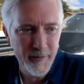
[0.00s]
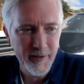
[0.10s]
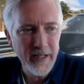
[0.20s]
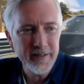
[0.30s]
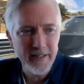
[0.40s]
So
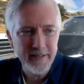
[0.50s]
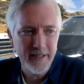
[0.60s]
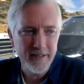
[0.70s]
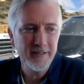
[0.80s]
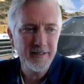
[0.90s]
he ran that
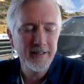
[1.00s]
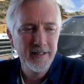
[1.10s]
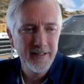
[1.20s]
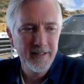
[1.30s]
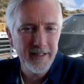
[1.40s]
test,
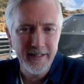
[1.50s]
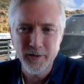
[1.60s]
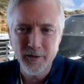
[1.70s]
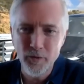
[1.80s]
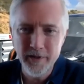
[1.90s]
and he
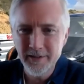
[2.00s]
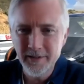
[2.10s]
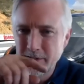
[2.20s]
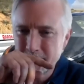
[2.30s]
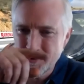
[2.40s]
had one little
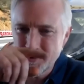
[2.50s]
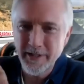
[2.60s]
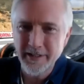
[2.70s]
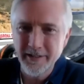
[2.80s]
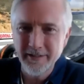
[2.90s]
piece of
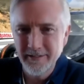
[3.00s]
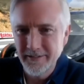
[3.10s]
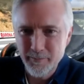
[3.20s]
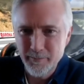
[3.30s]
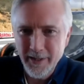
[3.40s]
string,
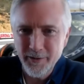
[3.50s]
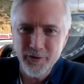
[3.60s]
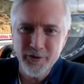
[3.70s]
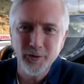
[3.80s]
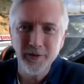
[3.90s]
like by your
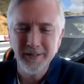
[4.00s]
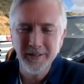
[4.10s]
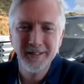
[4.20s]
shoulder,